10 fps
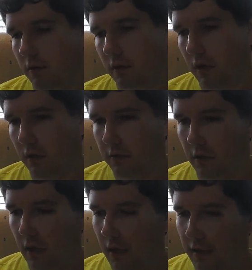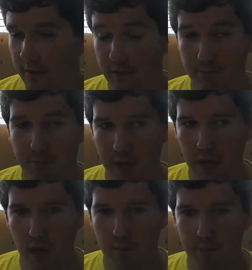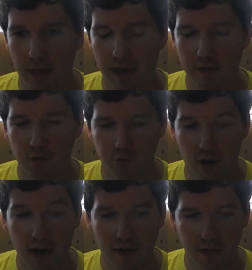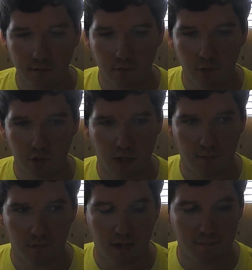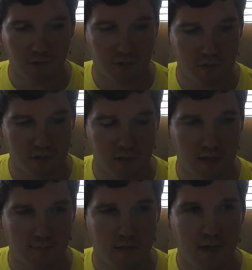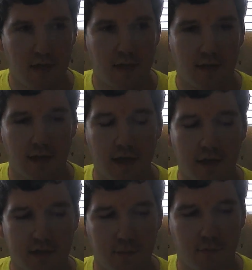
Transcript: oh gosh. That big bad dragon, which I will not mention his name. Chaos